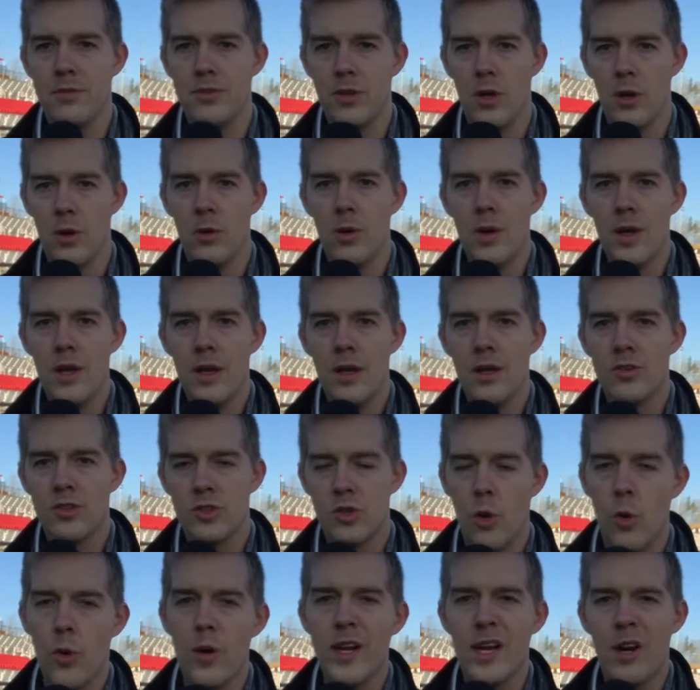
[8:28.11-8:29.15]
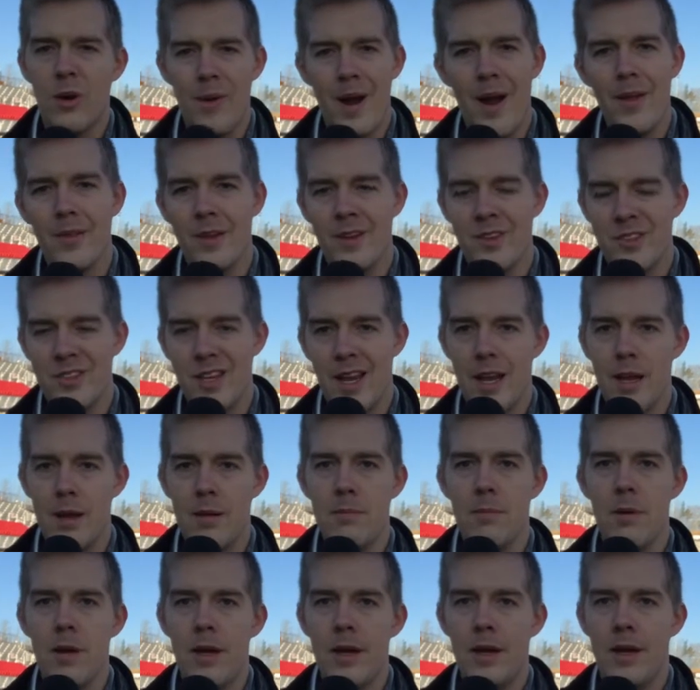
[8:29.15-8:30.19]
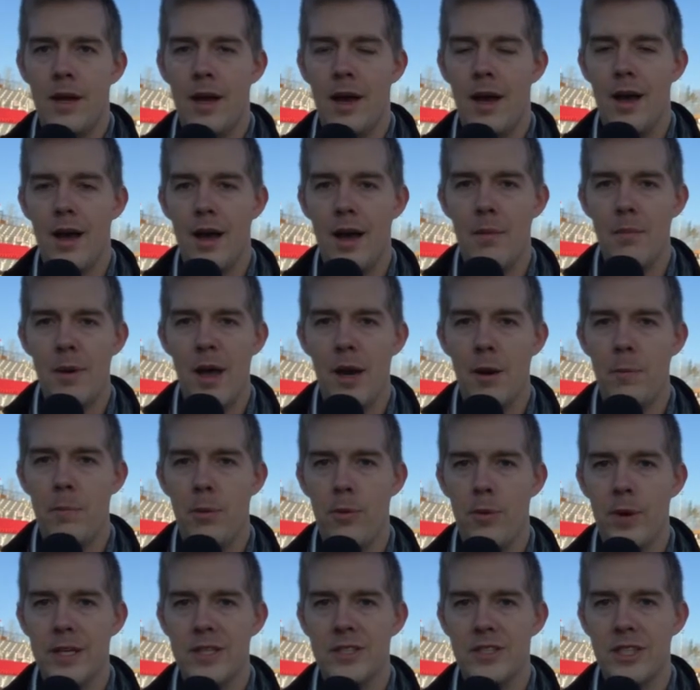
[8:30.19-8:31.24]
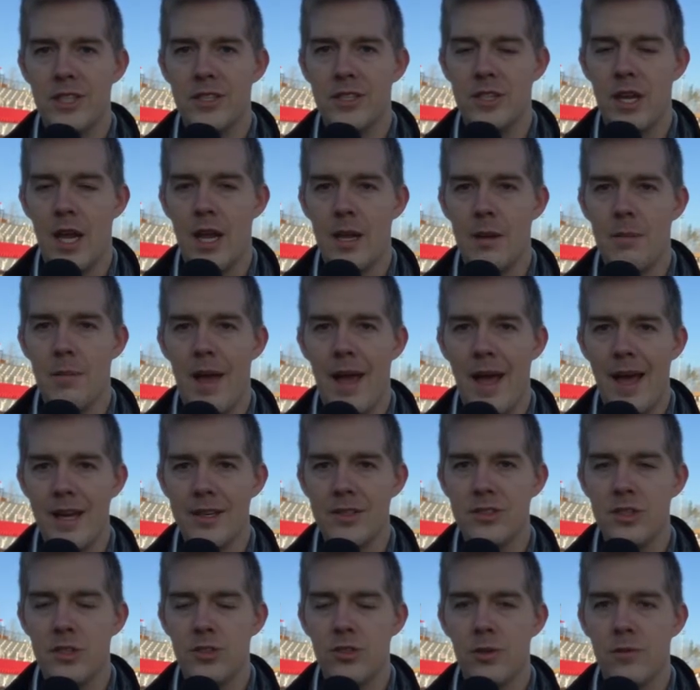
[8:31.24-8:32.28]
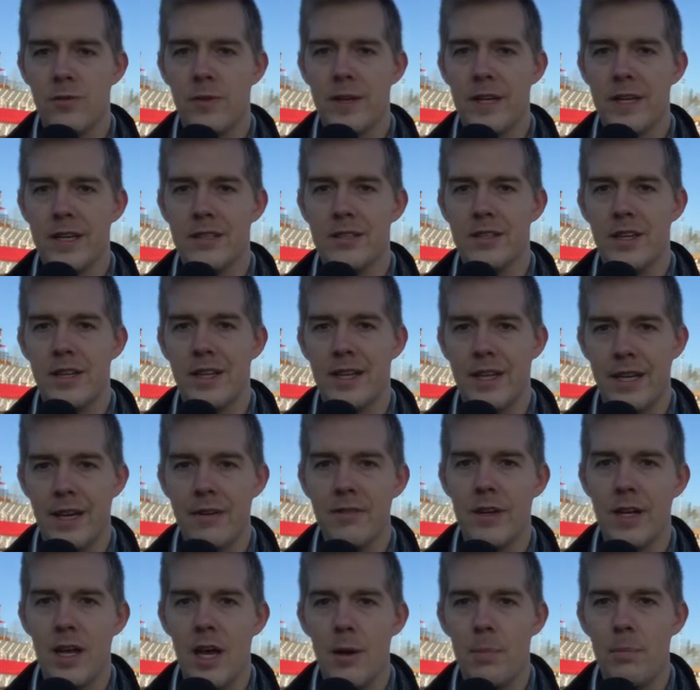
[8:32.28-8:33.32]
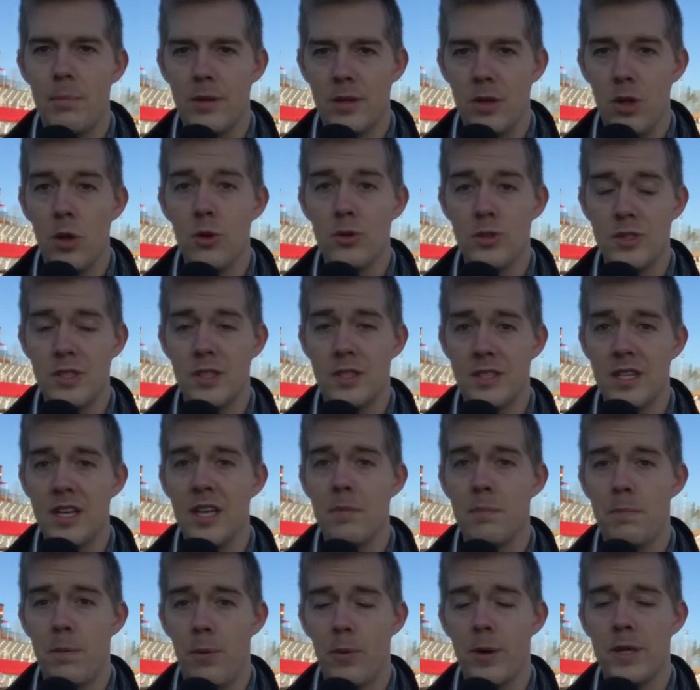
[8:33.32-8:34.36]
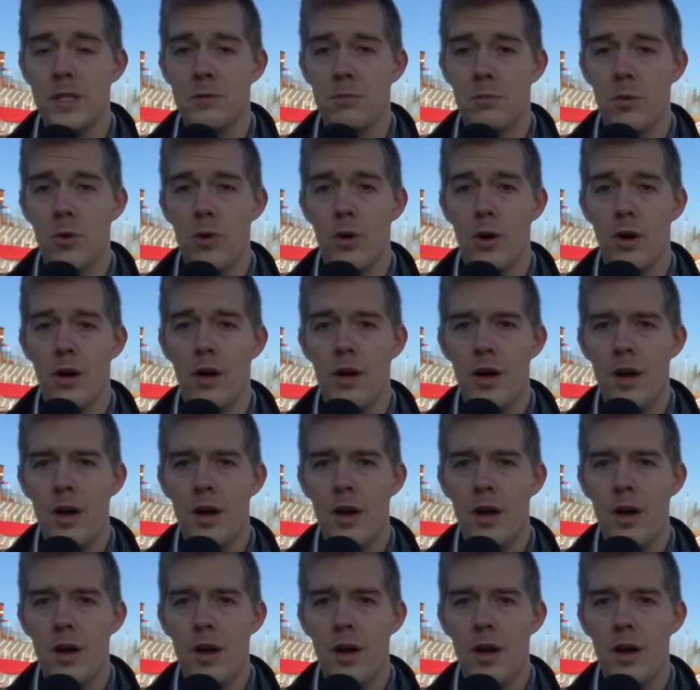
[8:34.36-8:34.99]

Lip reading: So scoring around the same amount of points each game as Central Phoenix City, giving up close to 10 points more